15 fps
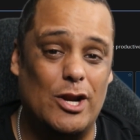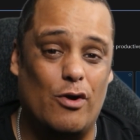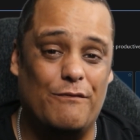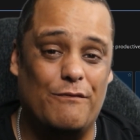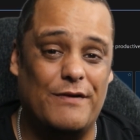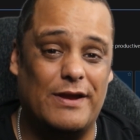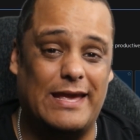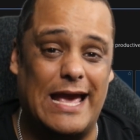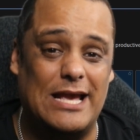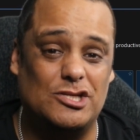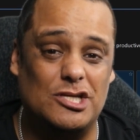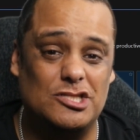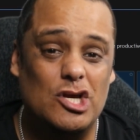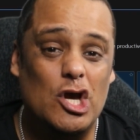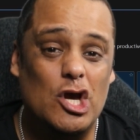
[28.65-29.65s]

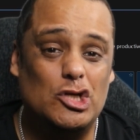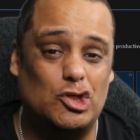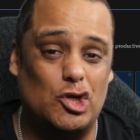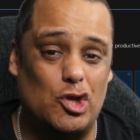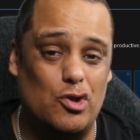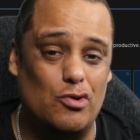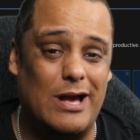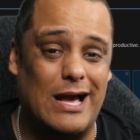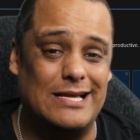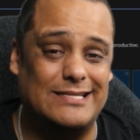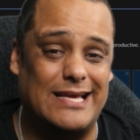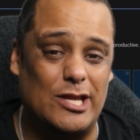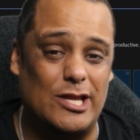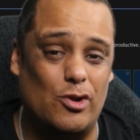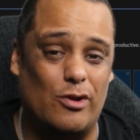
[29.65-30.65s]
notifications so you guys
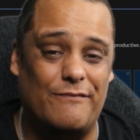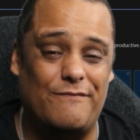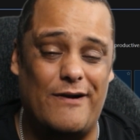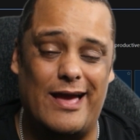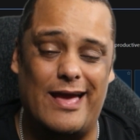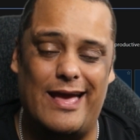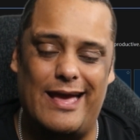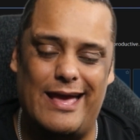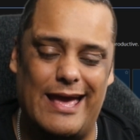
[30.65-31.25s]
get notified